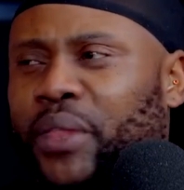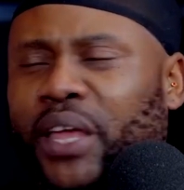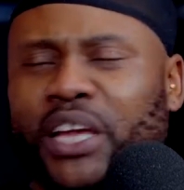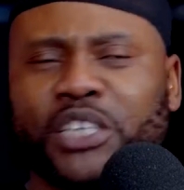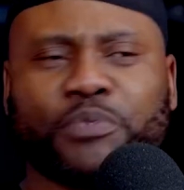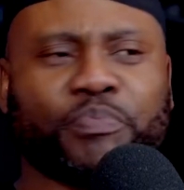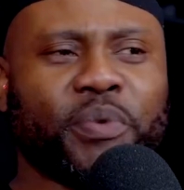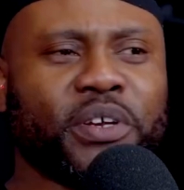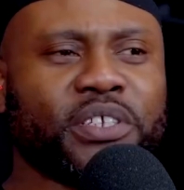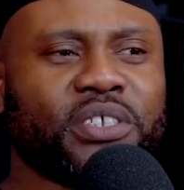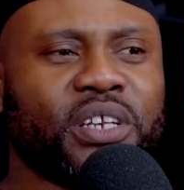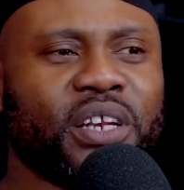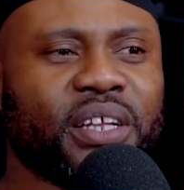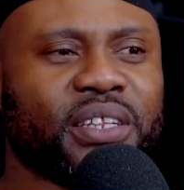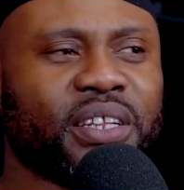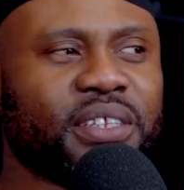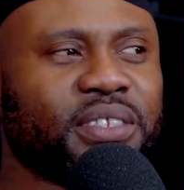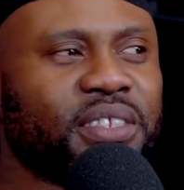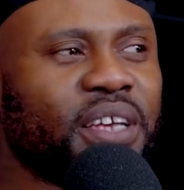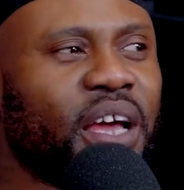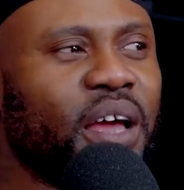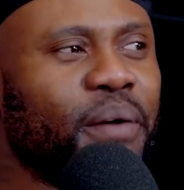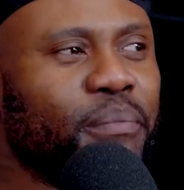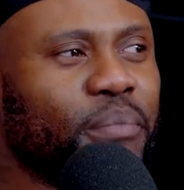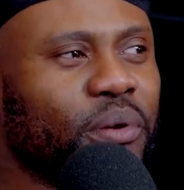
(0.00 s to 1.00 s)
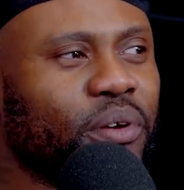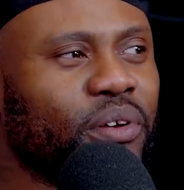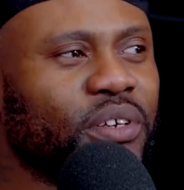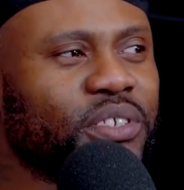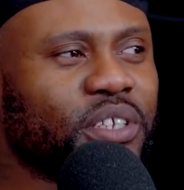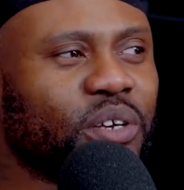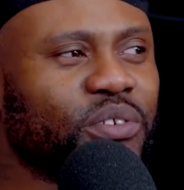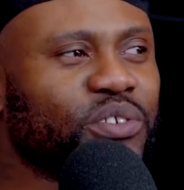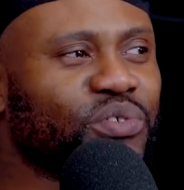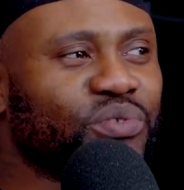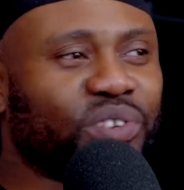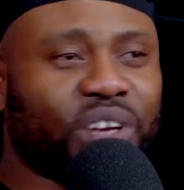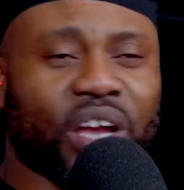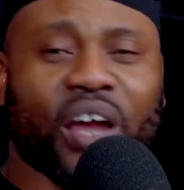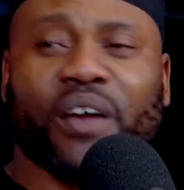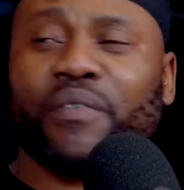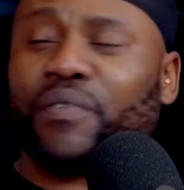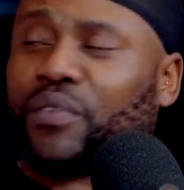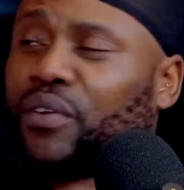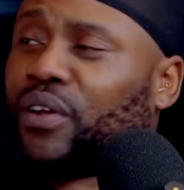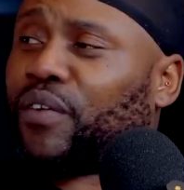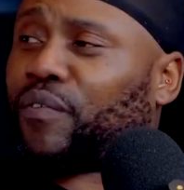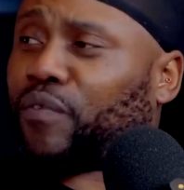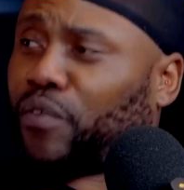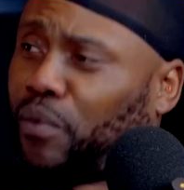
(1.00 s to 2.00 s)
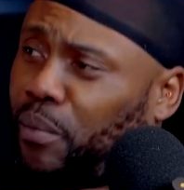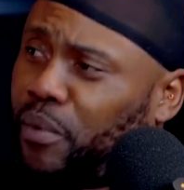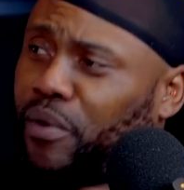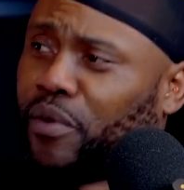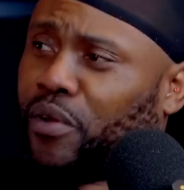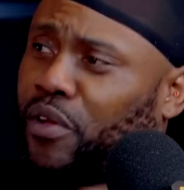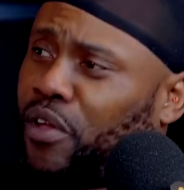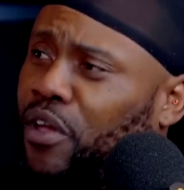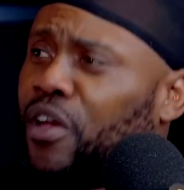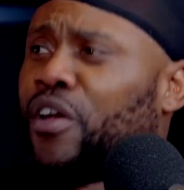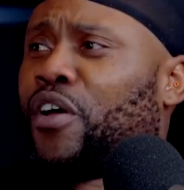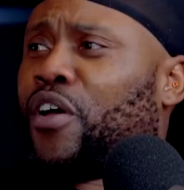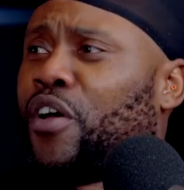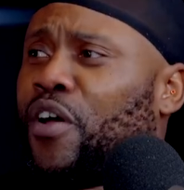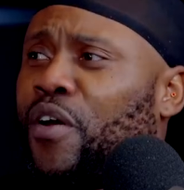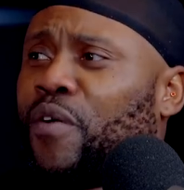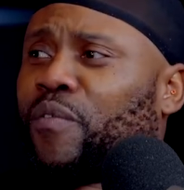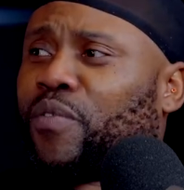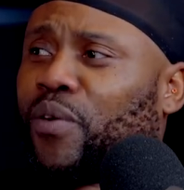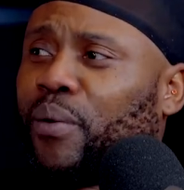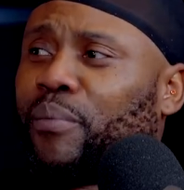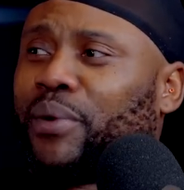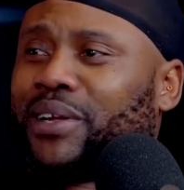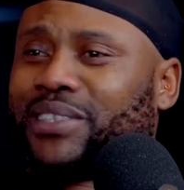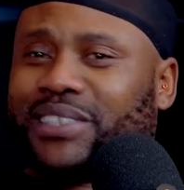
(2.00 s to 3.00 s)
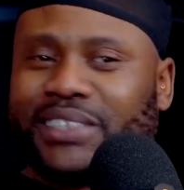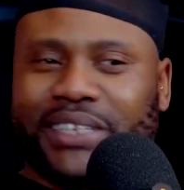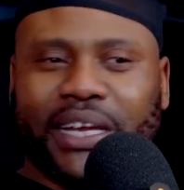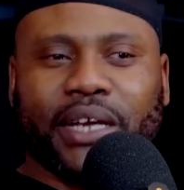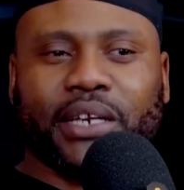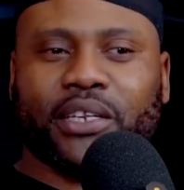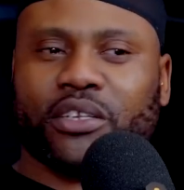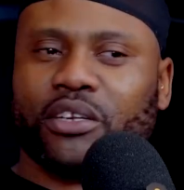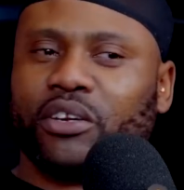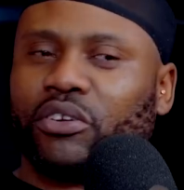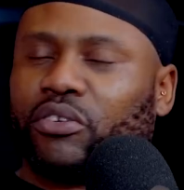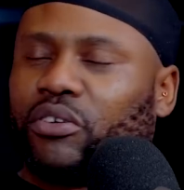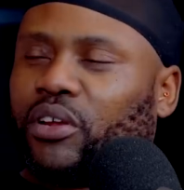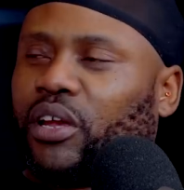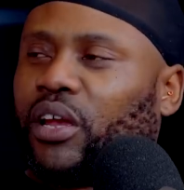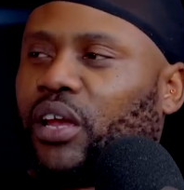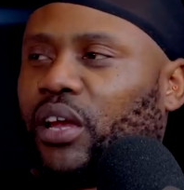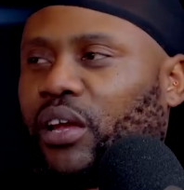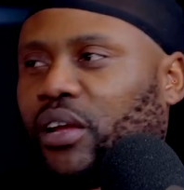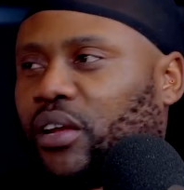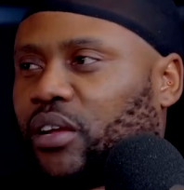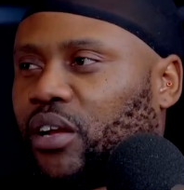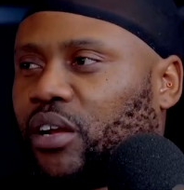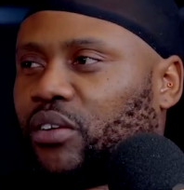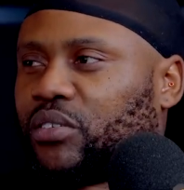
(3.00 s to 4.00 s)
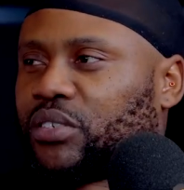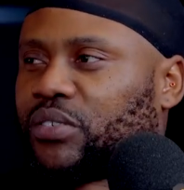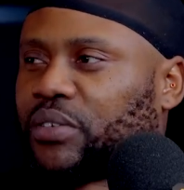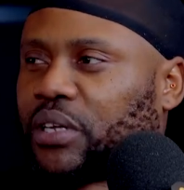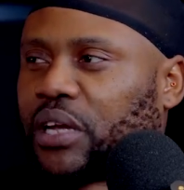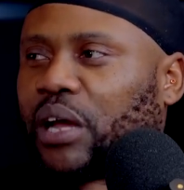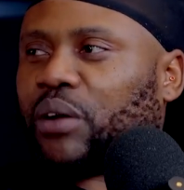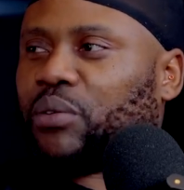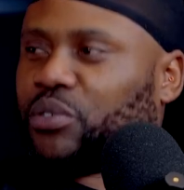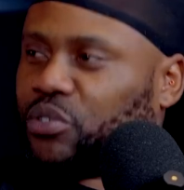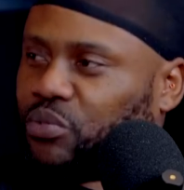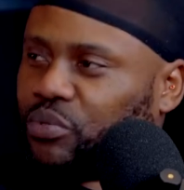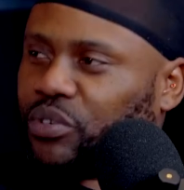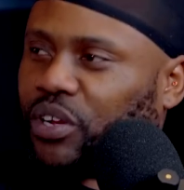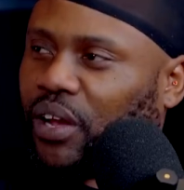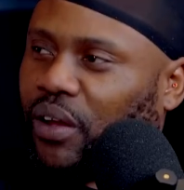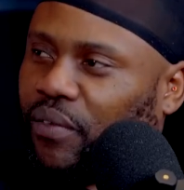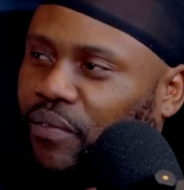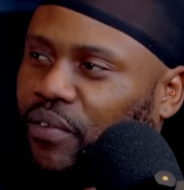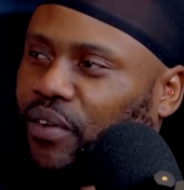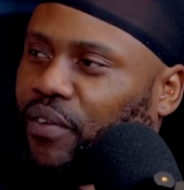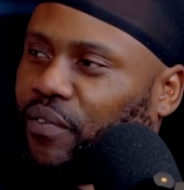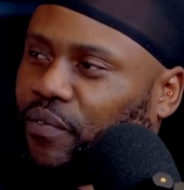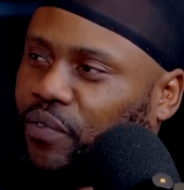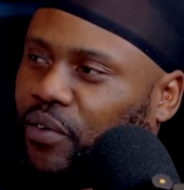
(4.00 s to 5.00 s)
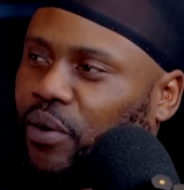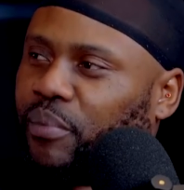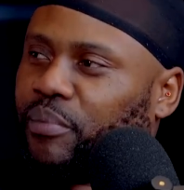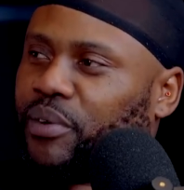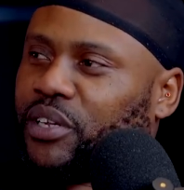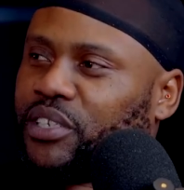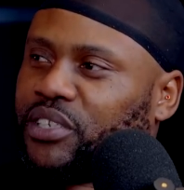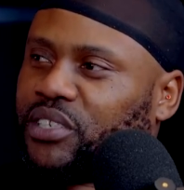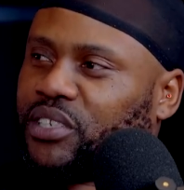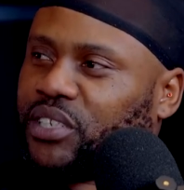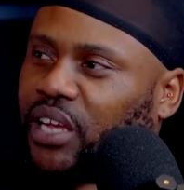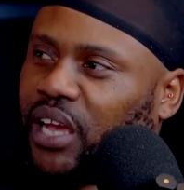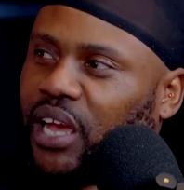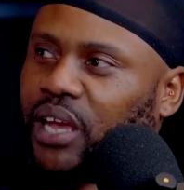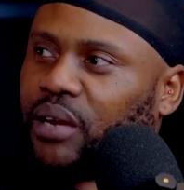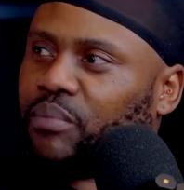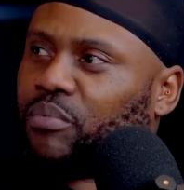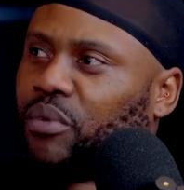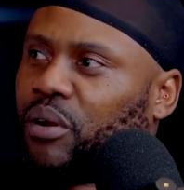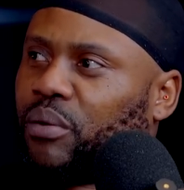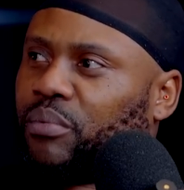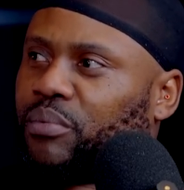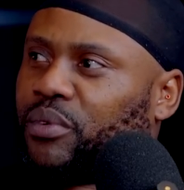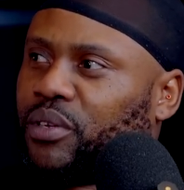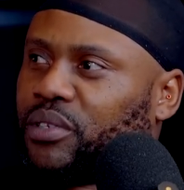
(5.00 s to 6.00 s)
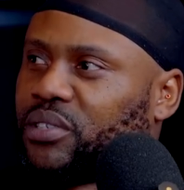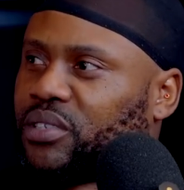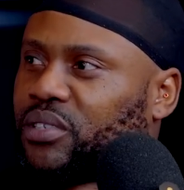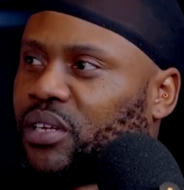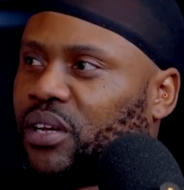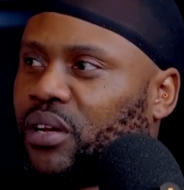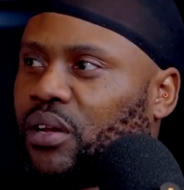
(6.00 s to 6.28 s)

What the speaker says: Especially at the time because I was recovering from a dead career. I was recovering from a dead moment.